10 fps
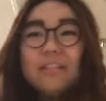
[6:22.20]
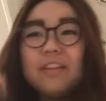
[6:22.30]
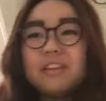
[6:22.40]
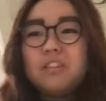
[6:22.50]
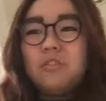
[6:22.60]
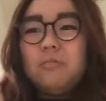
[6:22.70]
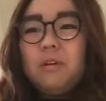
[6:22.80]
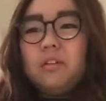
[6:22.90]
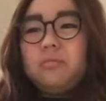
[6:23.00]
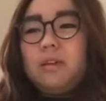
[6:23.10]
That's too
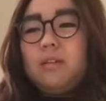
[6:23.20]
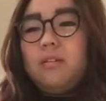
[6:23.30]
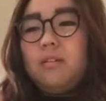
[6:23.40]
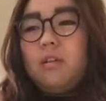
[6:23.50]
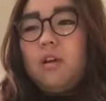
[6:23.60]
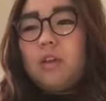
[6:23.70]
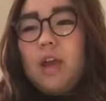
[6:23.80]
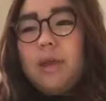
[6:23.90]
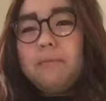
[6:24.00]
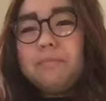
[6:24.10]
much, man.
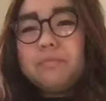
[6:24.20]
Okay.